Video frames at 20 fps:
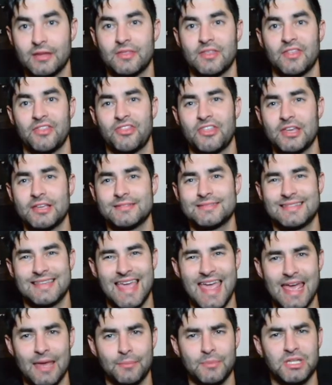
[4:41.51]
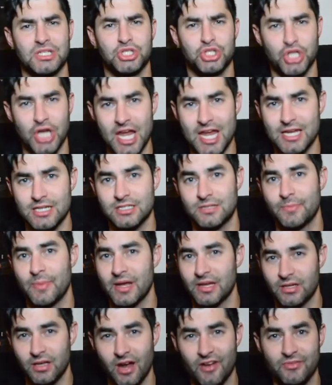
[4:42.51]
that things can't be changed
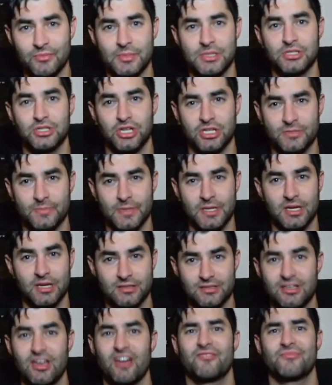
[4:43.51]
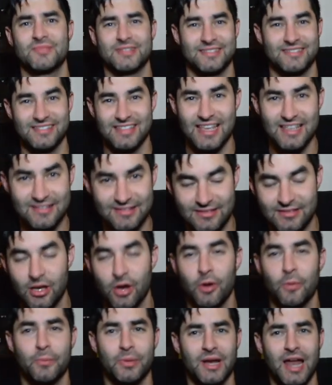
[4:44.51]
by government just because government says
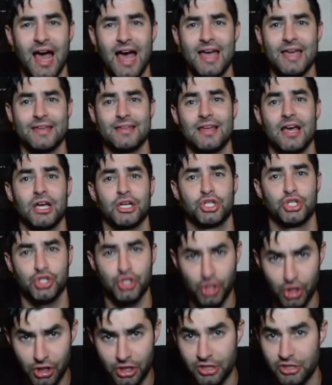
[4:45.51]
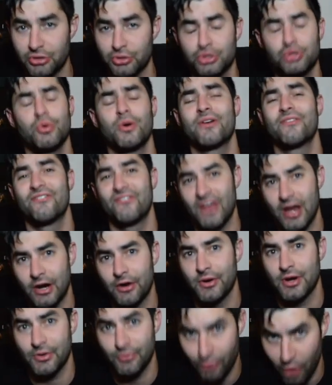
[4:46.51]
so, but I assure you, you are
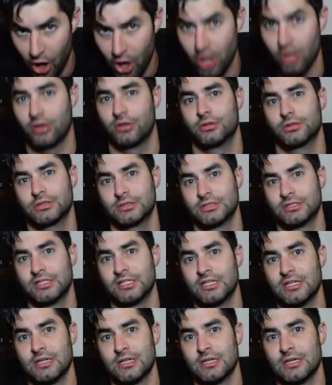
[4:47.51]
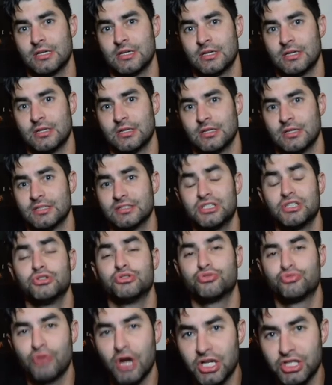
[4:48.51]
very wrong. Let's
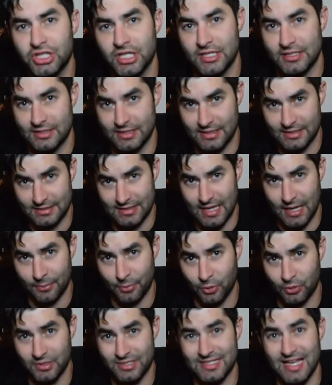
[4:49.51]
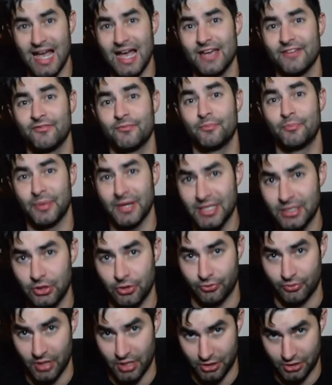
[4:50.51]
use Russia as an example, because I have been
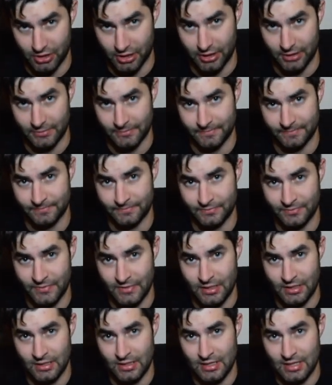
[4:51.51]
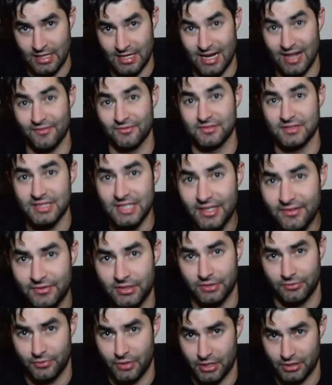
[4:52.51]
to Russia, and I've lived
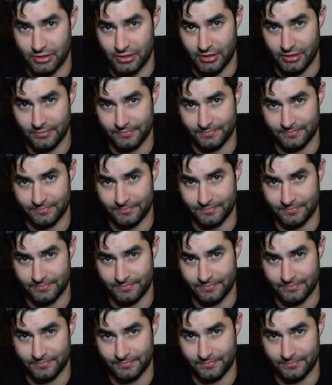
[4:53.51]
in Russia.